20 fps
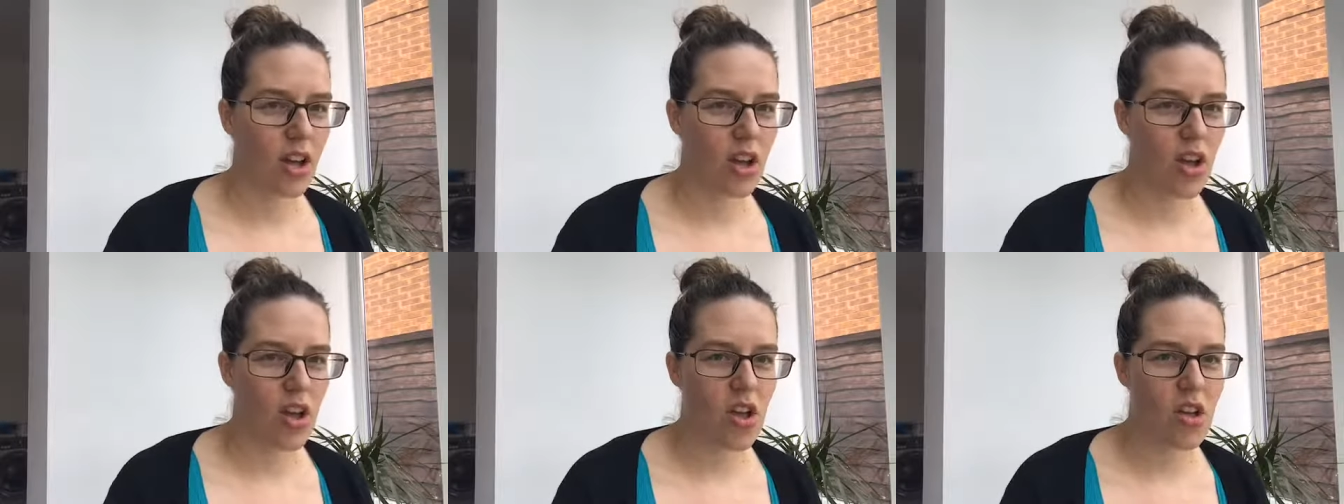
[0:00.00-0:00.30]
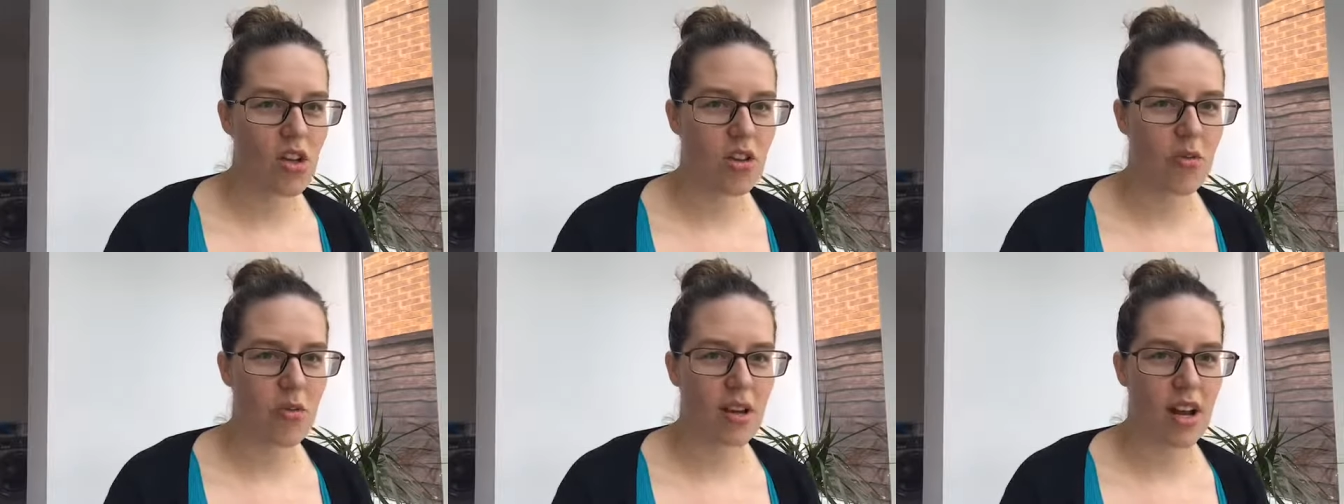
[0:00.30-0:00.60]

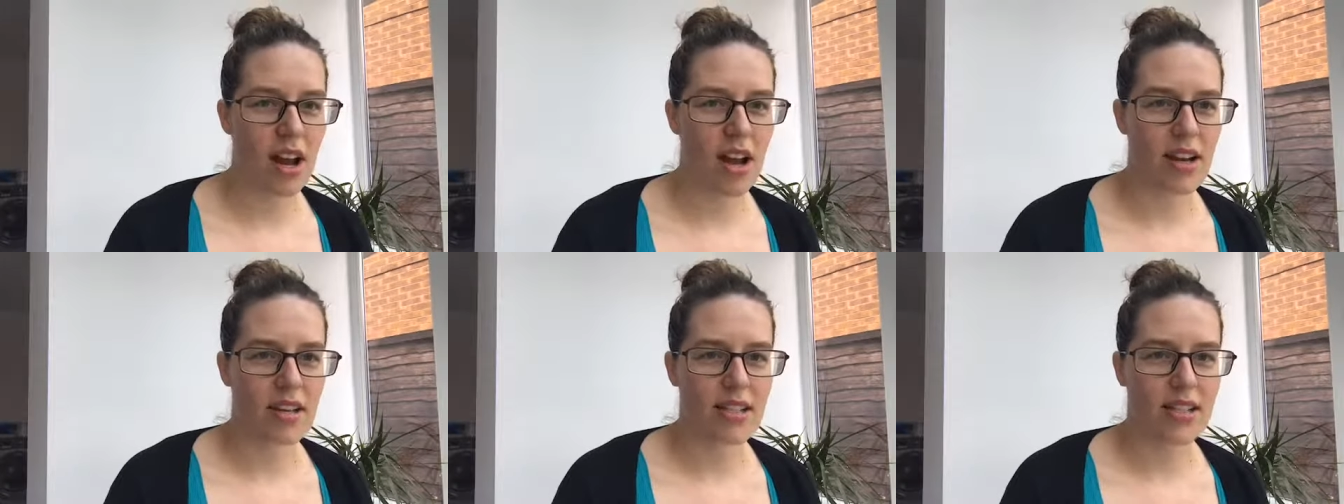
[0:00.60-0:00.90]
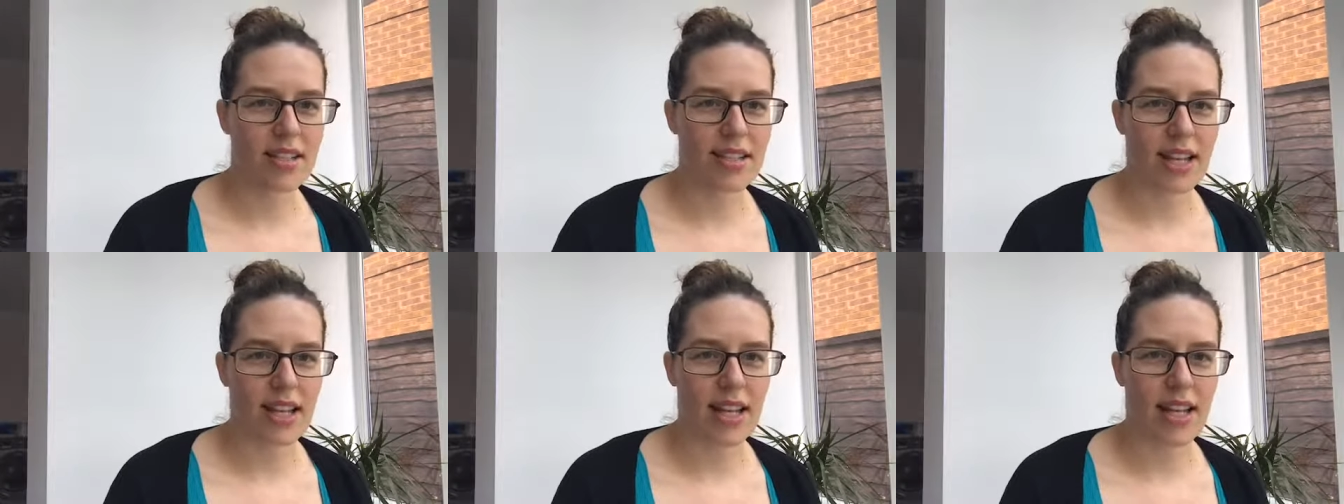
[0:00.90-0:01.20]
Who would like to
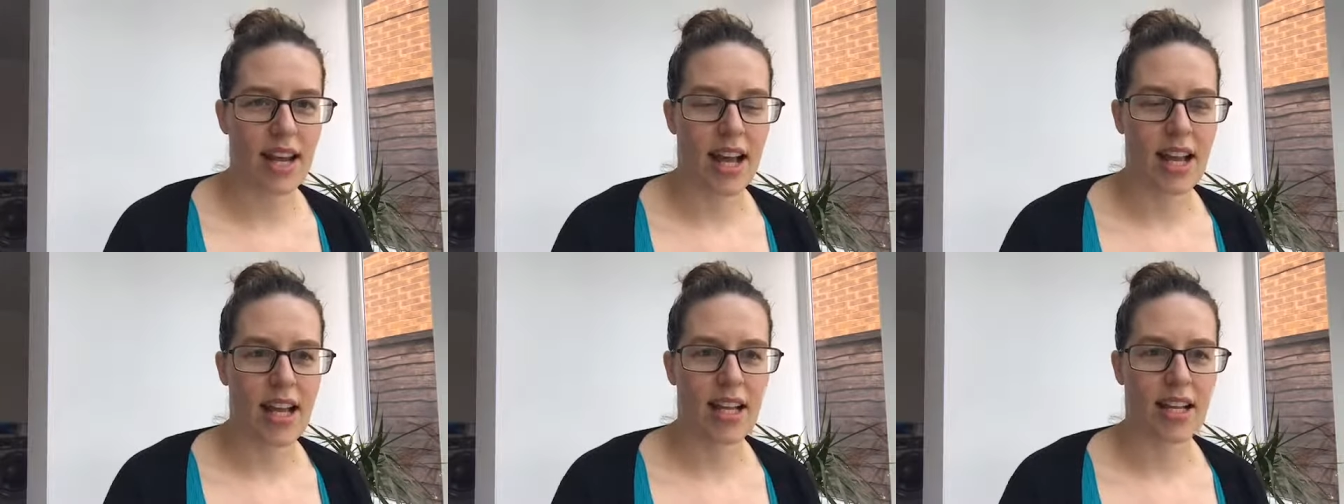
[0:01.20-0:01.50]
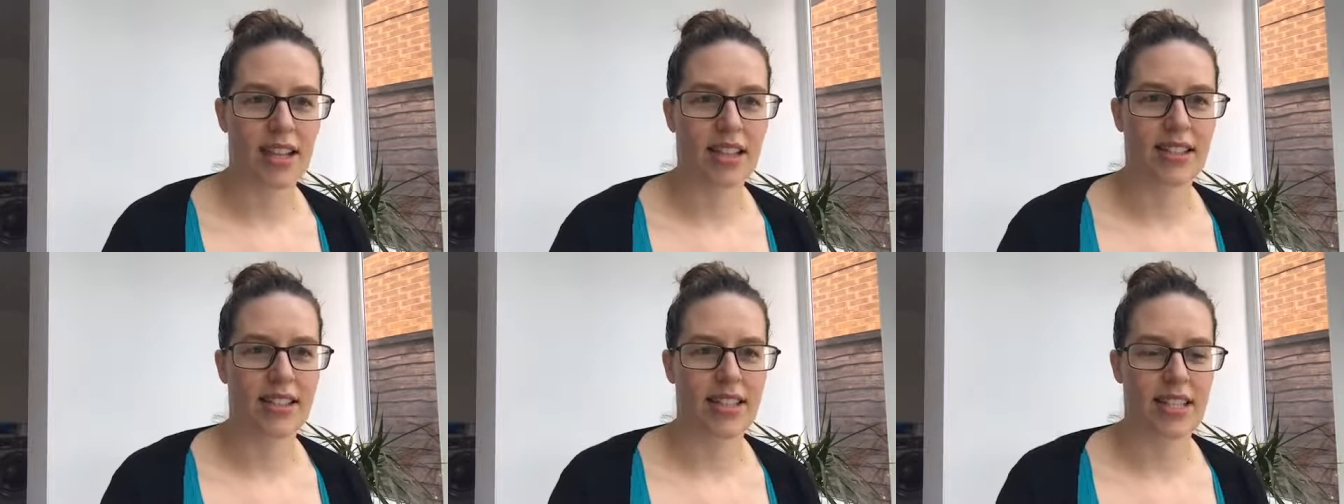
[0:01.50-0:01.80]
see a
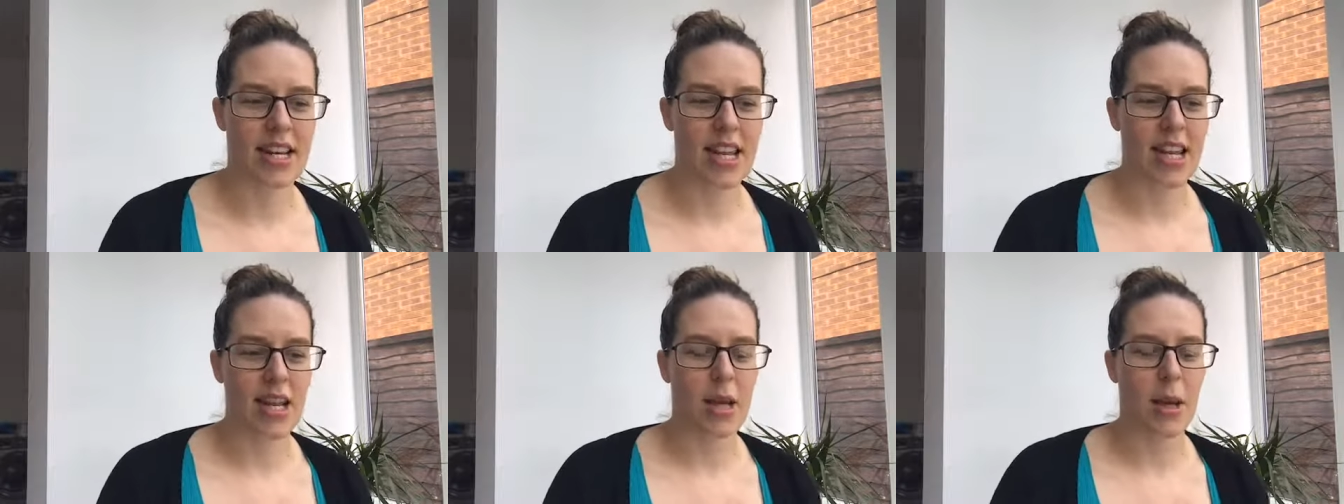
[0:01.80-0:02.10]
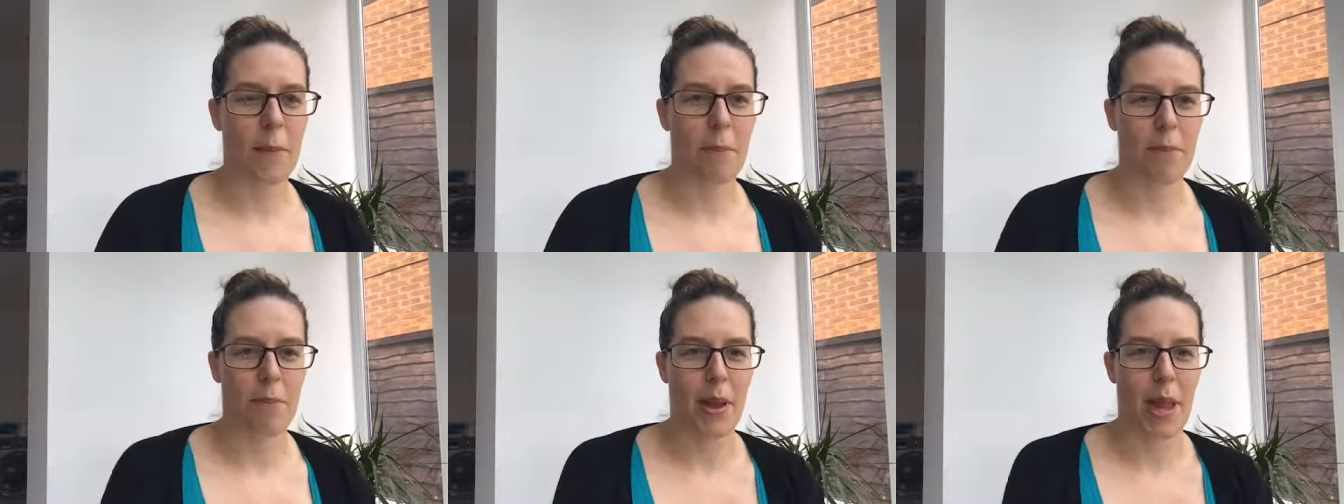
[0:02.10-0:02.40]
little
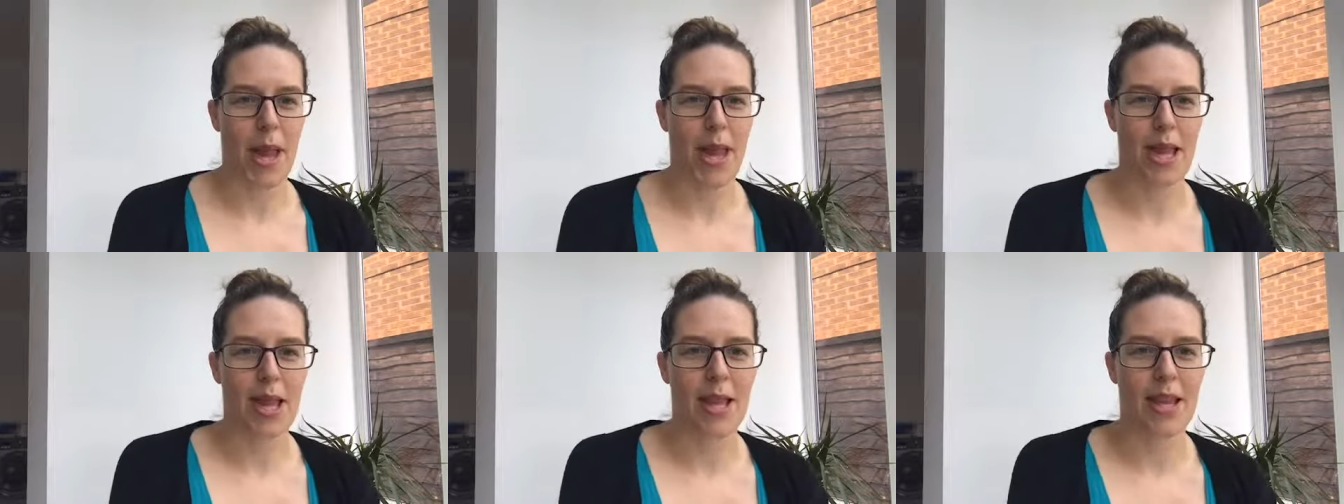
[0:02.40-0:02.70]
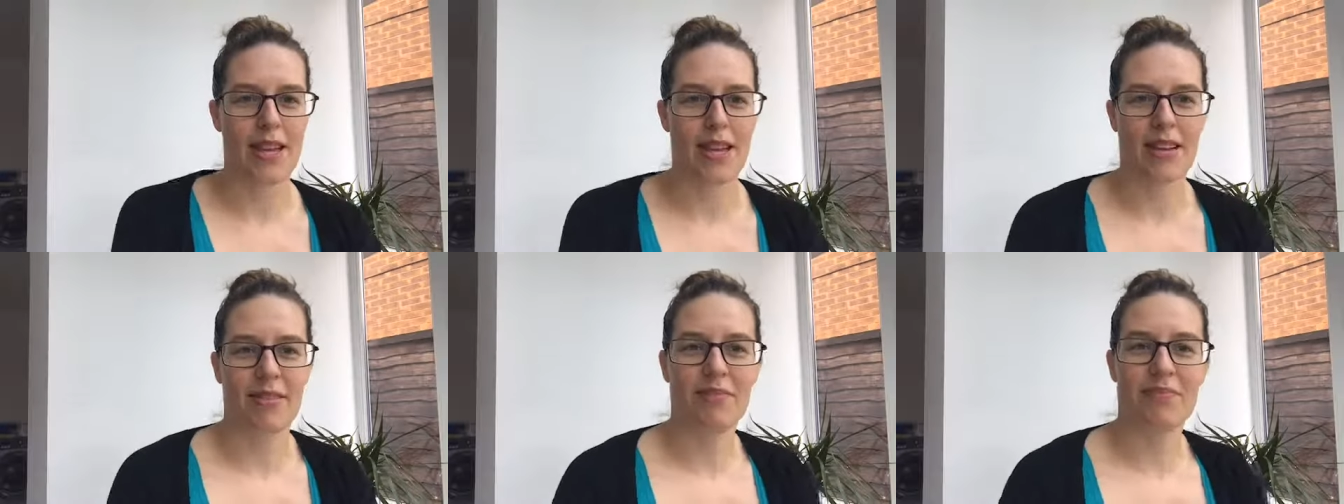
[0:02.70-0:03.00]
sneak
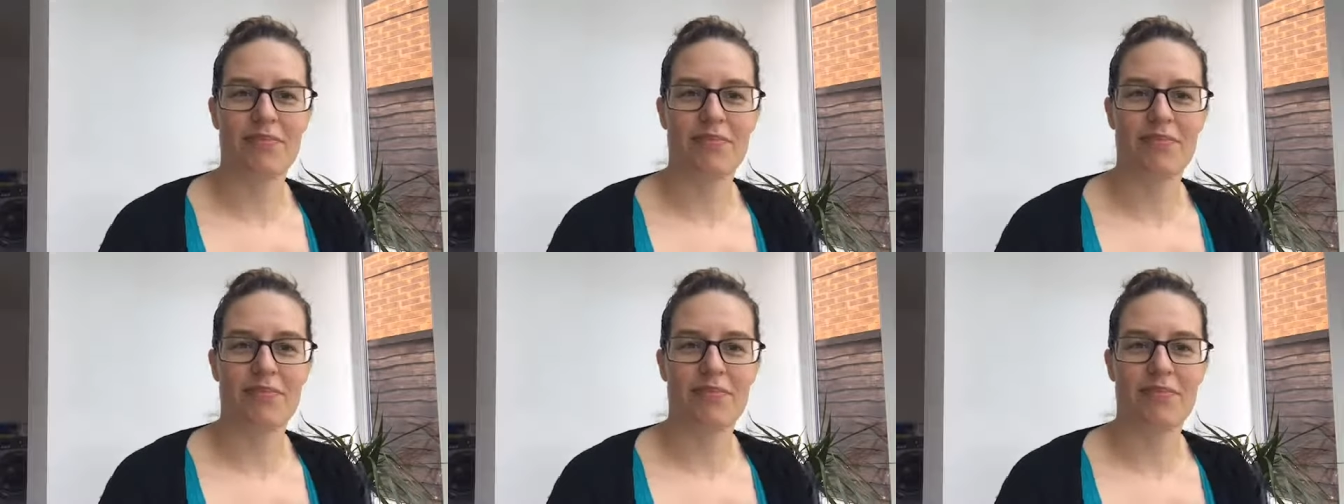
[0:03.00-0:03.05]
peek?